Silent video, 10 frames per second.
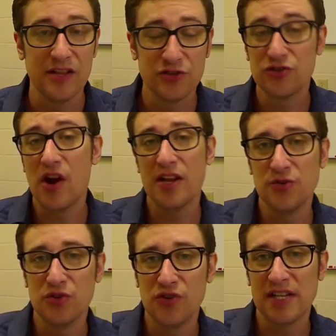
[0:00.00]
They're trying
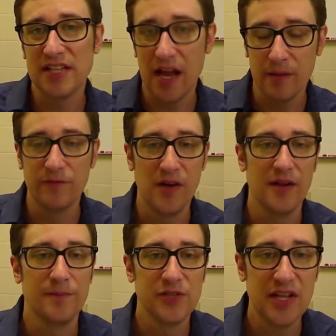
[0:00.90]
to address that up
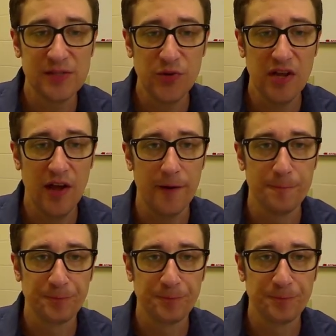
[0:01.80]
front. So that's pretty good.